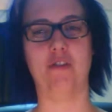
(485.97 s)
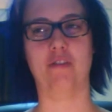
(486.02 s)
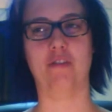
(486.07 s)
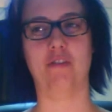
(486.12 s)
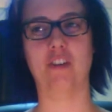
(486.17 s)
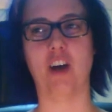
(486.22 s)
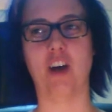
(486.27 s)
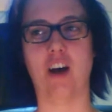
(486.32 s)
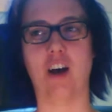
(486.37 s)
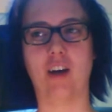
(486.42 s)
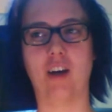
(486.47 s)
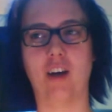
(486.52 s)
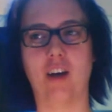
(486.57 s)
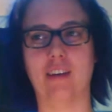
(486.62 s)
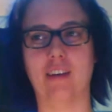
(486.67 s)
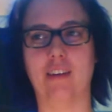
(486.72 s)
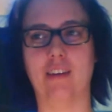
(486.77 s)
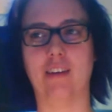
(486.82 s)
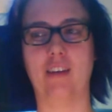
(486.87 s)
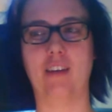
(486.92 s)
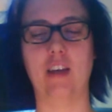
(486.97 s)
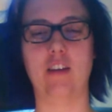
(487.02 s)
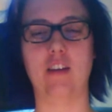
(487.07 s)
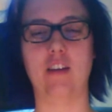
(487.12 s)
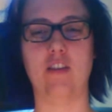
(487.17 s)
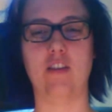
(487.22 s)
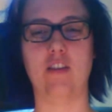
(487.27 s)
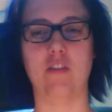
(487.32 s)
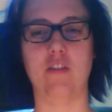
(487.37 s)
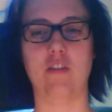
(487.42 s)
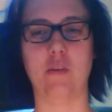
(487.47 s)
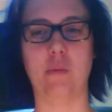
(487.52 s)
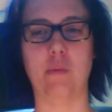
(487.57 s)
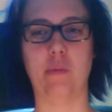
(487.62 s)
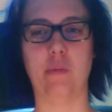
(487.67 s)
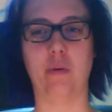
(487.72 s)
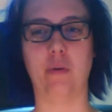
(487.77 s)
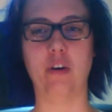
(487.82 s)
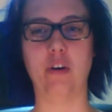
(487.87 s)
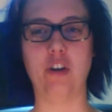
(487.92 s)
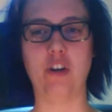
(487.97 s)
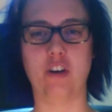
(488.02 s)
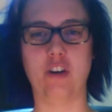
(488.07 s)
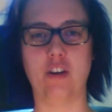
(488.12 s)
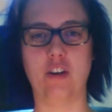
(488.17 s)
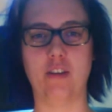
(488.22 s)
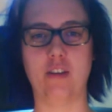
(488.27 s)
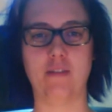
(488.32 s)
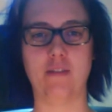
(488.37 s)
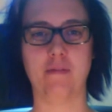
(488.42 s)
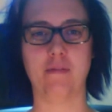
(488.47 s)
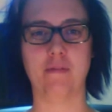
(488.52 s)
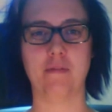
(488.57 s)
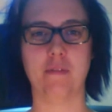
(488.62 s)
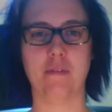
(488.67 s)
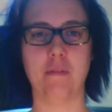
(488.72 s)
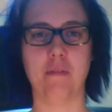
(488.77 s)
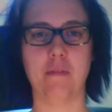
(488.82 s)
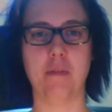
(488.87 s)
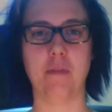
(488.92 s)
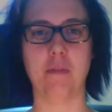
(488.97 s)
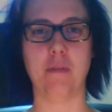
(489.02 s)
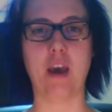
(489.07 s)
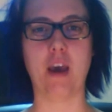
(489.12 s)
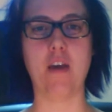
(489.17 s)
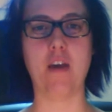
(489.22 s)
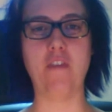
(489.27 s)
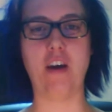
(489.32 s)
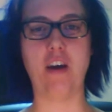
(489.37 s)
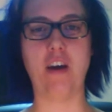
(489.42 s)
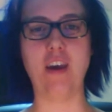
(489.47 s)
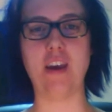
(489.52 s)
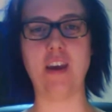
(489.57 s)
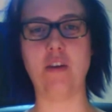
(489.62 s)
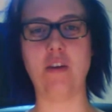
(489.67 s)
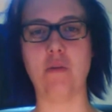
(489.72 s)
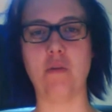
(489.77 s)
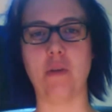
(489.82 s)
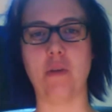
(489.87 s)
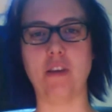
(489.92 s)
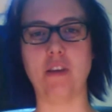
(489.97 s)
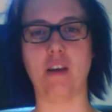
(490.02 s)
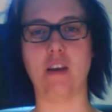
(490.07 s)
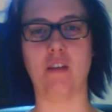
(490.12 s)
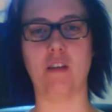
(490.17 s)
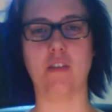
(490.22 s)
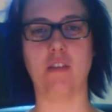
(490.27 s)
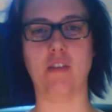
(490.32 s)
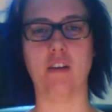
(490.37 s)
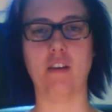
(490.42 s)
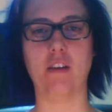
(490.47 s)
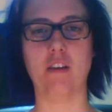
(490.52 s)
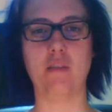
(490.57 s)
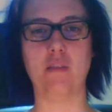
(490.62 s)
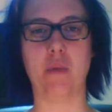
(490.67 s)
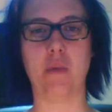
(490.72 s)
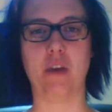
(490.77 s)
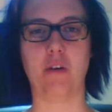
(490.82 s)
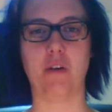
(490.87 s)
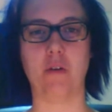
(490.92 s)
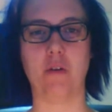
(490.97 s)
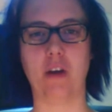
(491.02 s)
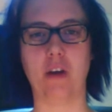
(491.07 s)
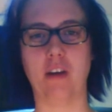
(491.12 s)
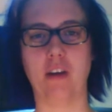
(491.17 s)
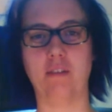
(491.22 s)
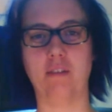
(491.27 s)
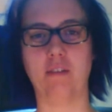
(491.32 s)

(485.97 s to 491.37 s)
Chalk because he deserves to be pushed. Like, if I can't do it myself, then at least Pedro did.